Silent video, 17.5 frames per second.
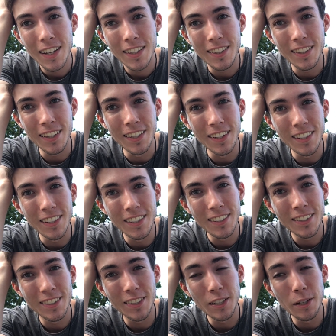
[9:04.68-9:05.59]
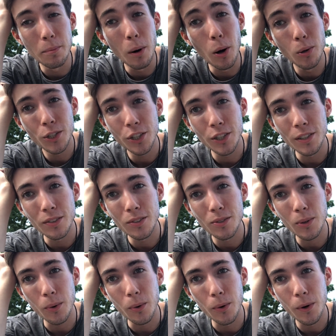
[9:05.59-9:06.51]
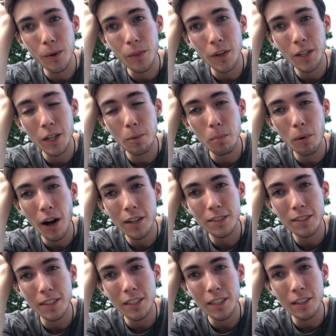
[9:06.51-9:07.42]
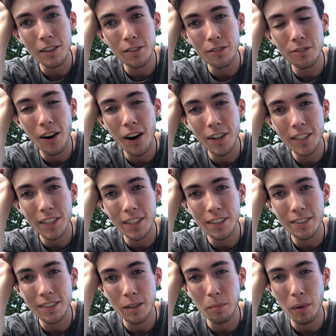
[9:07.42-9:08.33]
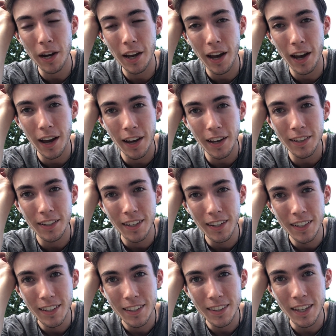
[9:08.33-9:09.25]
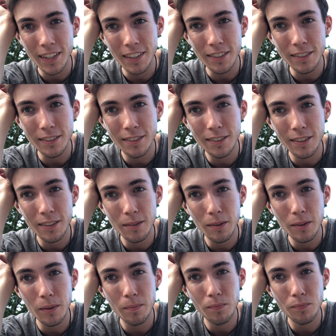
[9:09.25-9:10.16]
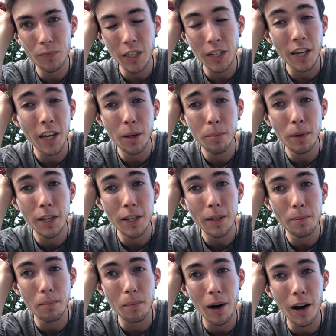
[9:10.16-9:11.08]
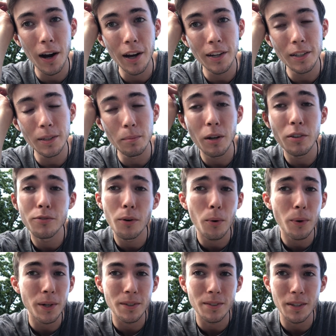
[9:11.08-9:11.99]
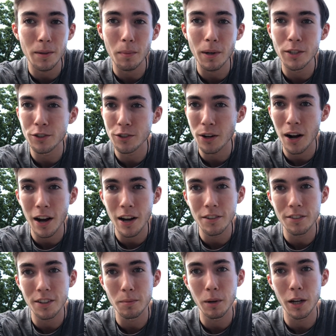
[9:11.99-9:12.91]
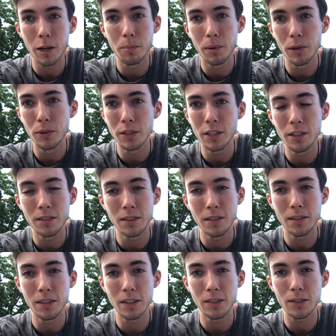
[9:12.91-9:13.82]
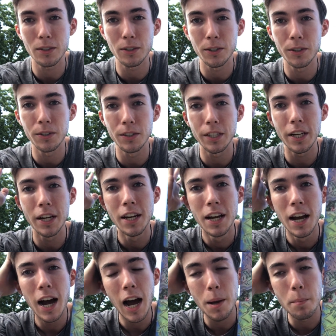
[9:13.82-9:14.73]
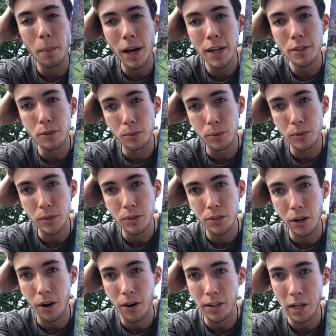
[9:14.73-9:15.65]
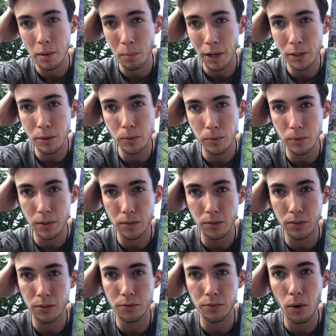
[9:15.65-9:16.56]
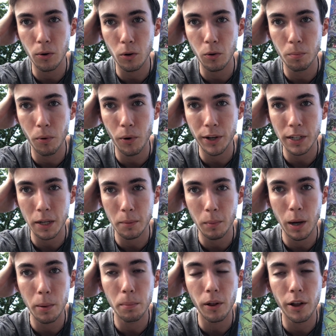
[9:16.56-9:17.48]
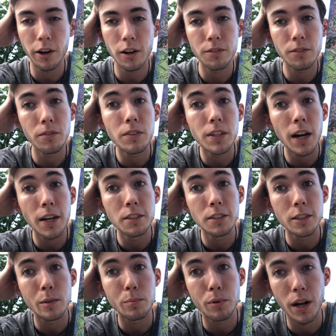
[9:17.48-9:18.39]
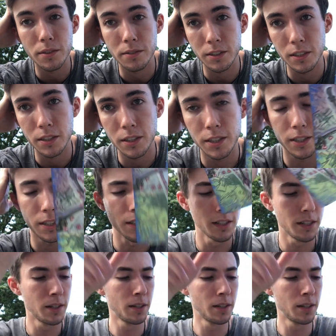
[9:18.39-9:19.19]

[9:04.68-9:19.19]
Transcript: the emotions or the complexity and the fogginess in my head that is inhibiting my focus and my drive and my ability to see things clearly, I might use this card. I might use this as a focal point, and I might play off of the ideas present here.